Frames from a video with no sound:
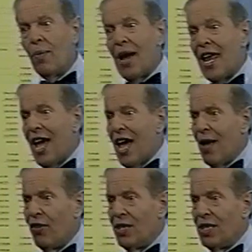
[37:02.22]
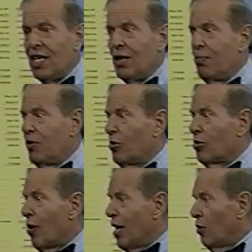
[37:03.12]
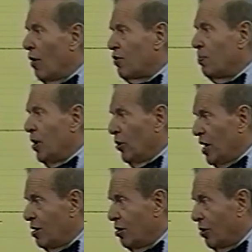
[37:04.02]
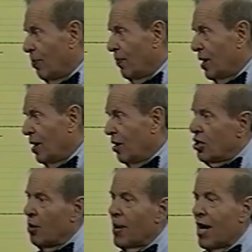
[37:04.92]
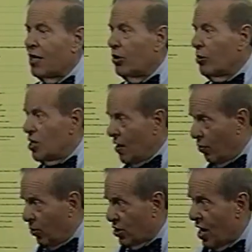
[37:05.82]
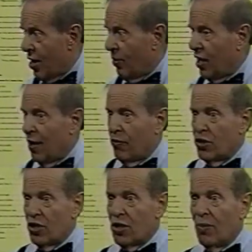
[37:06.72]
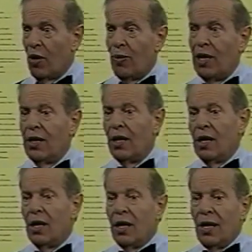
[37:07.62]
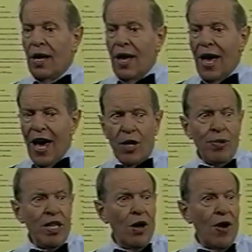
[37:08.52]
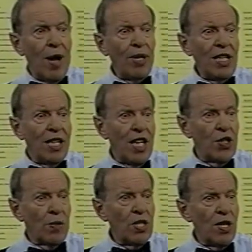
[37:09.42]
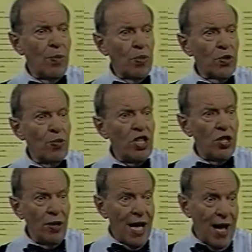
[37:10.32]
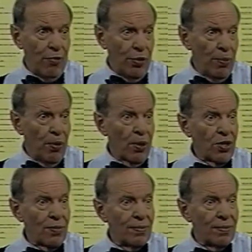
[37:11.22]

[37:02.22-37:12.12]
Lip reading: about have indeed trade-offs built into them. Let's go back to the receivables item again for just a moment. How do we know how many days of receivables we should have on the books?